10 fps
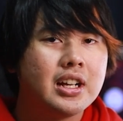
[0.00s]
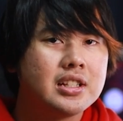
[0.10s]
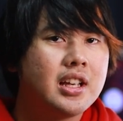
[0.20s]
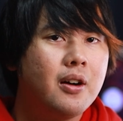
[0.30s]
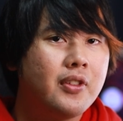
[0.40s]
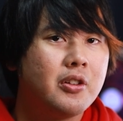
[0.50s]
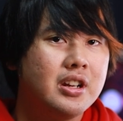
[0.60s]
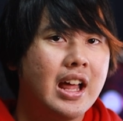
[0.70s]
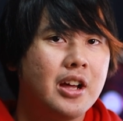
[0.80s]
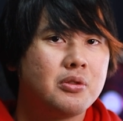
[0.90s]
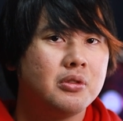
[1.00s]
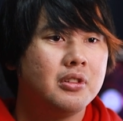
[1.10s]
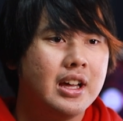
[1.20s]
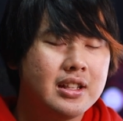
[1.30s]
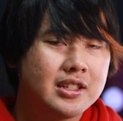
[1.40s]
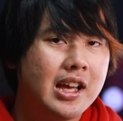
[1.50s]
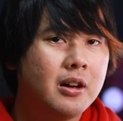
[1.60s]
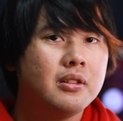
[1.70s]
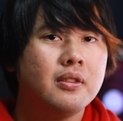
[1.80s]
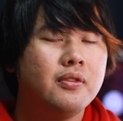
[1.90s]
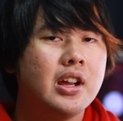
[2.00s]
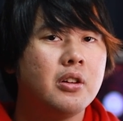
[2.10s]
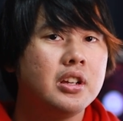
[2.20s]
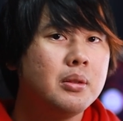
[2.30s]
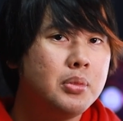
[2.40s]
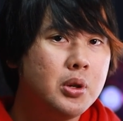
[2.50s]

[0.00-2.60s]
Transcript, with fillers: gonna sound very natural and sound very